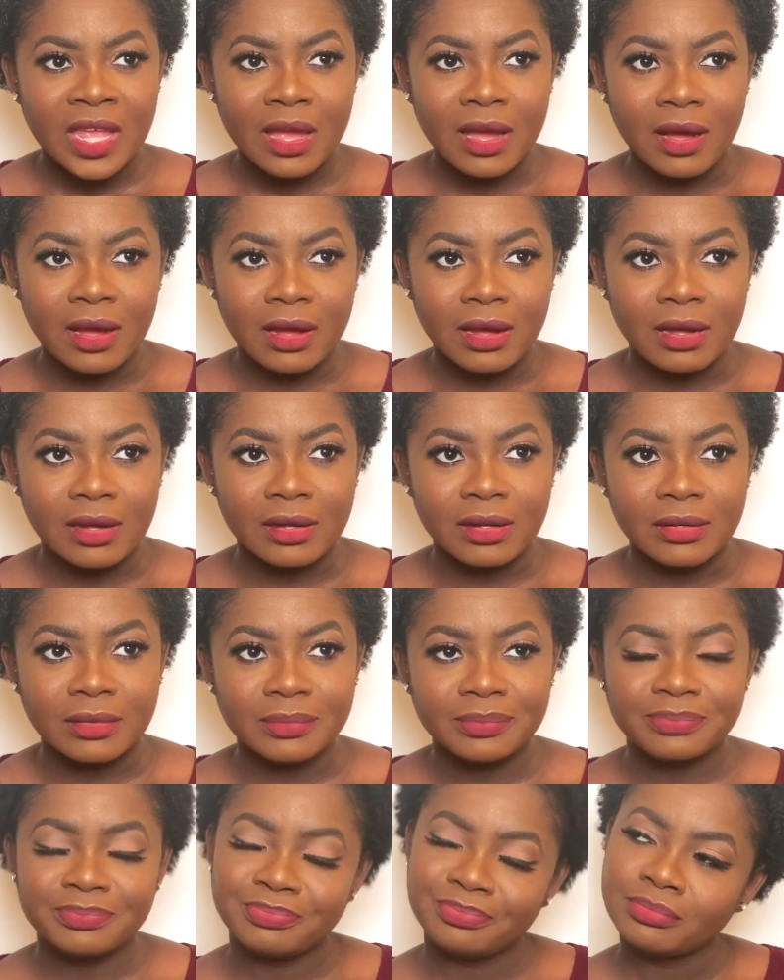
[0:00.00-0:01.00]

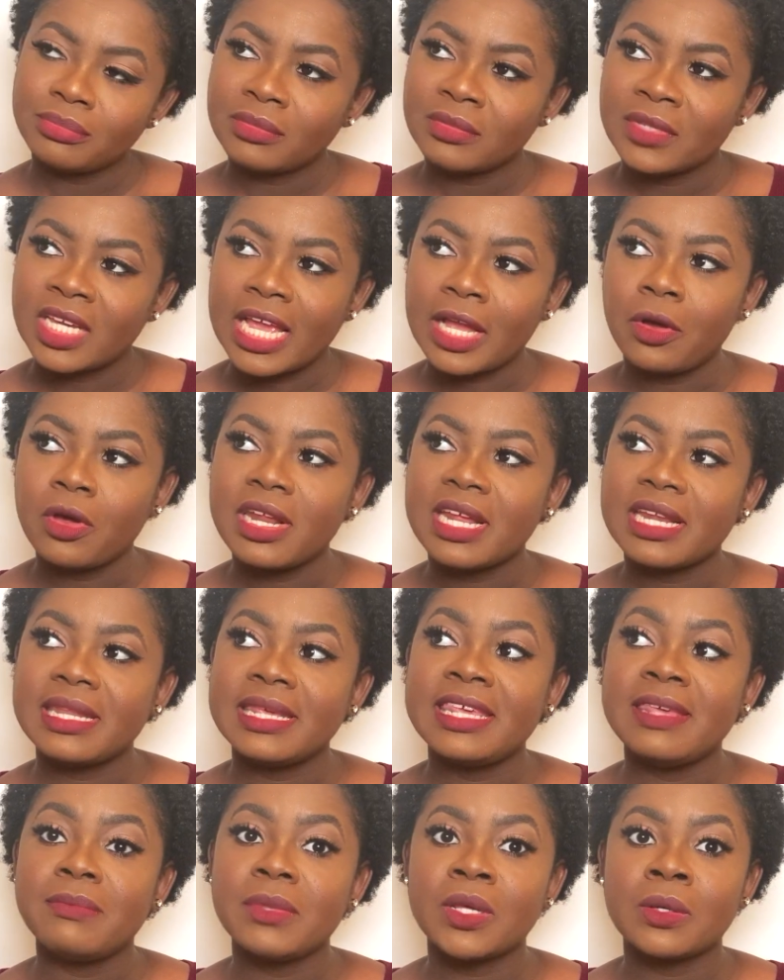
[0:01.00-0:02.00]
I got
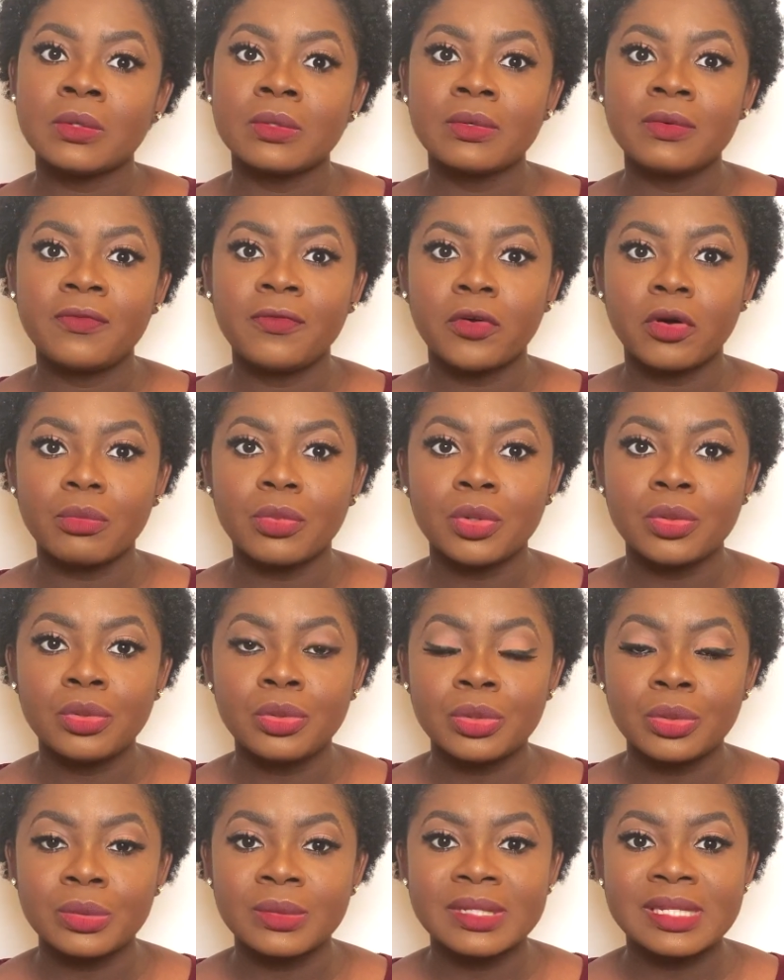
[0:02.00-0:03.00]
an email from
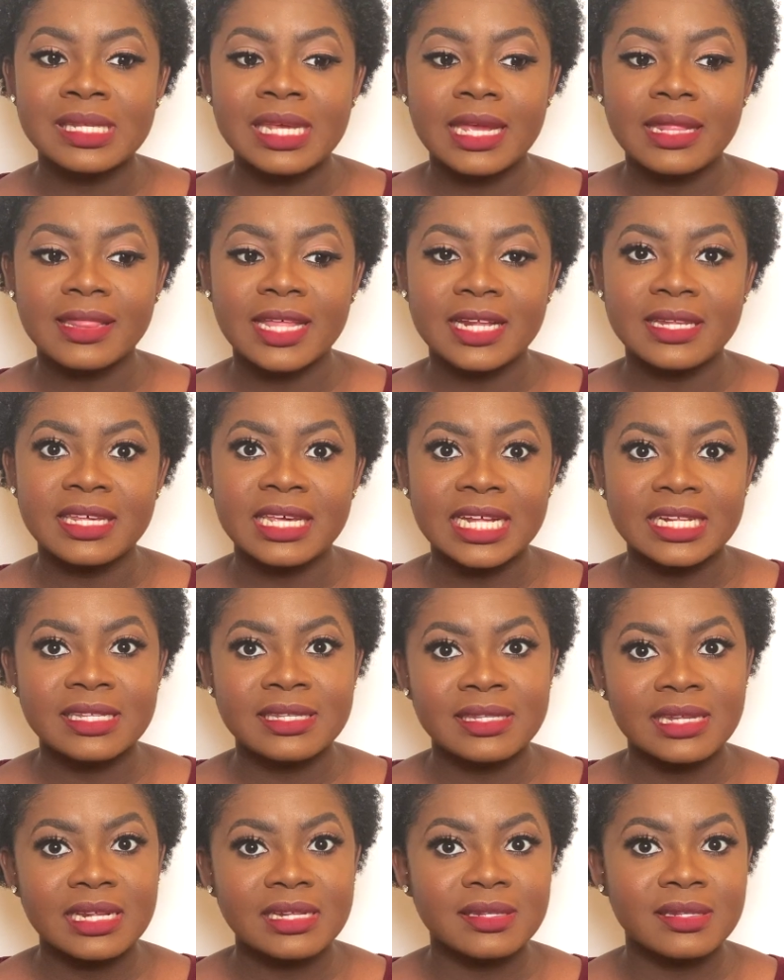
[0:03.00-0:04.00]
Google saying that they had
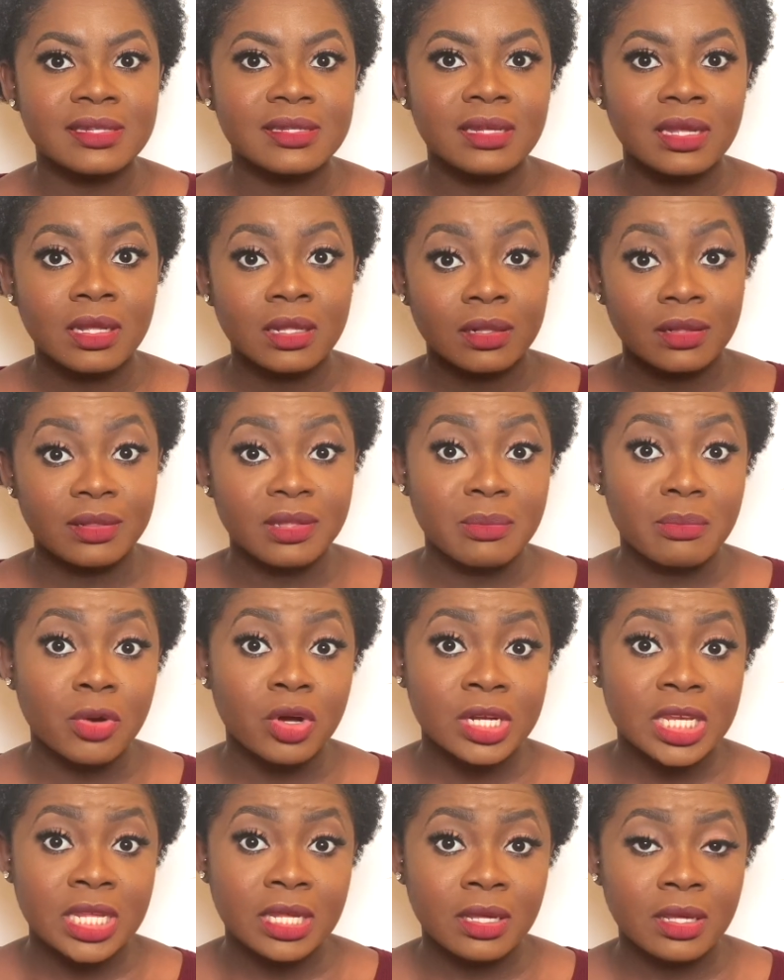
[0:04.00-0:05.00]
sent the
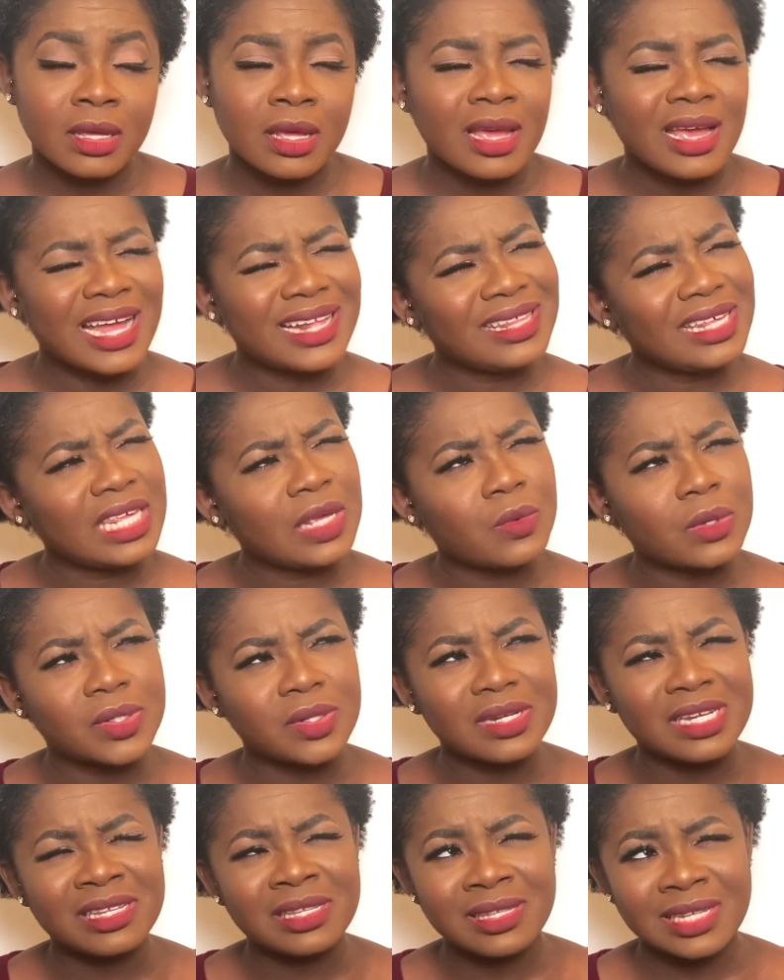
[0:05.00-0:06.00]
money. I think it was
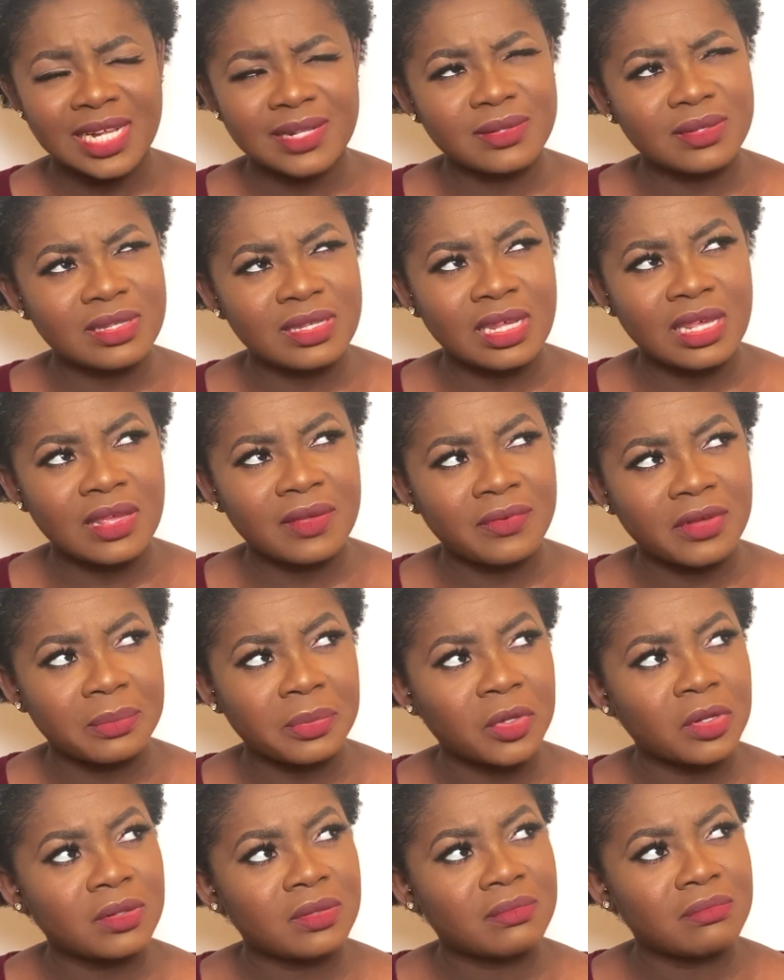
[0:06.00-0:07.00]
on a Saturday, if I'm
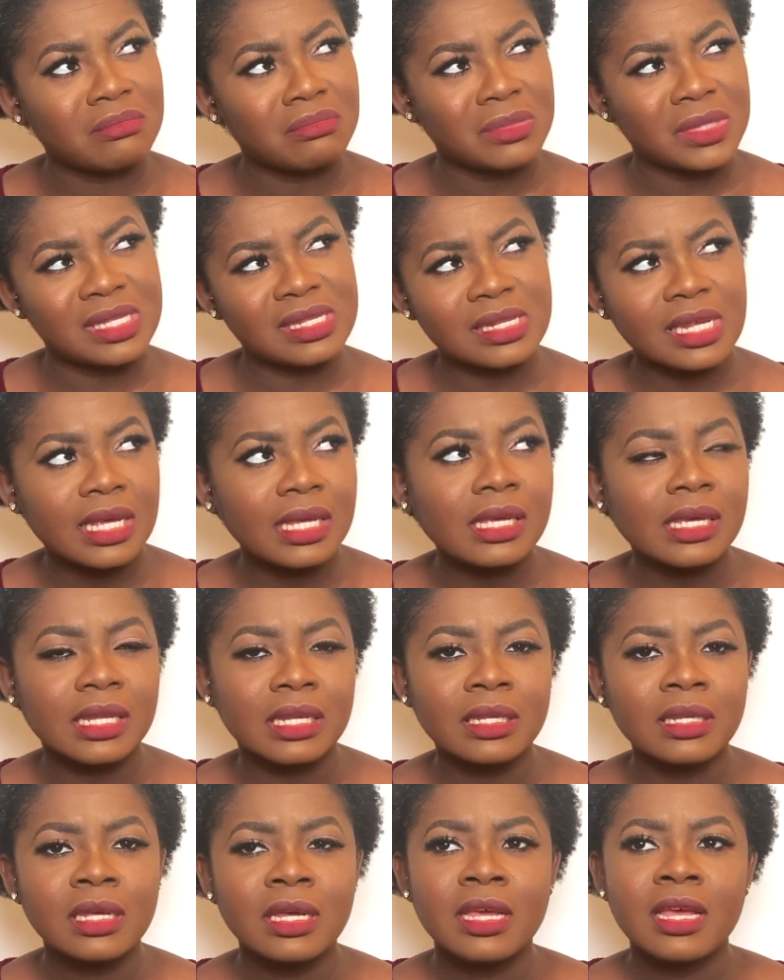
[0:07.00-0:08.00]
not
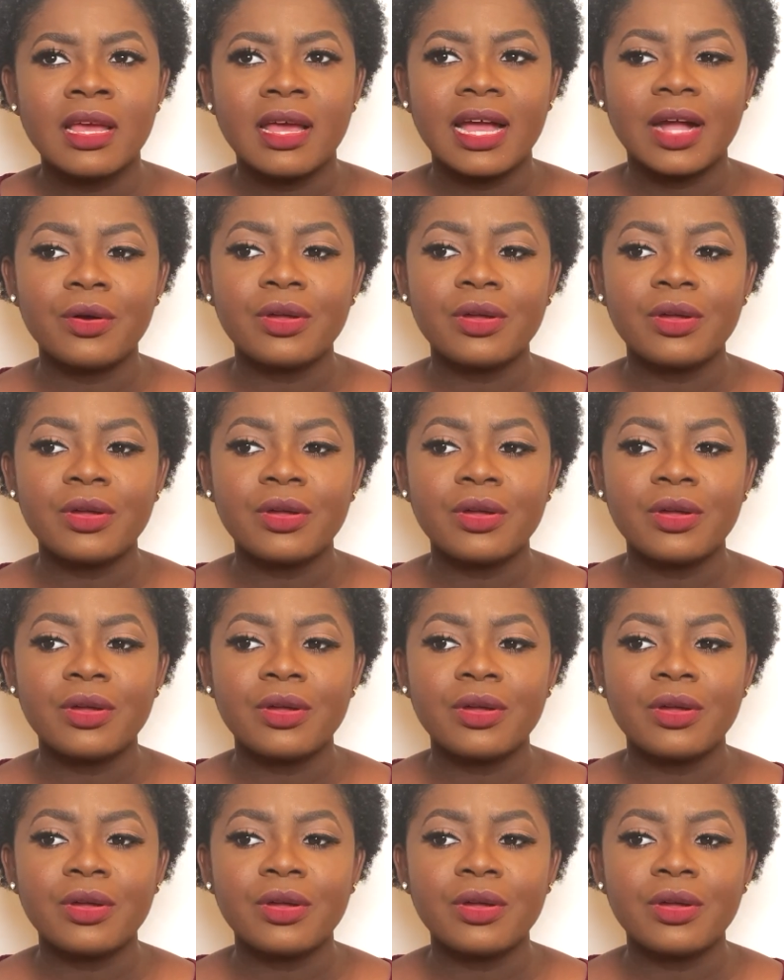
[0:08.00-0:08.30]
mistaken. I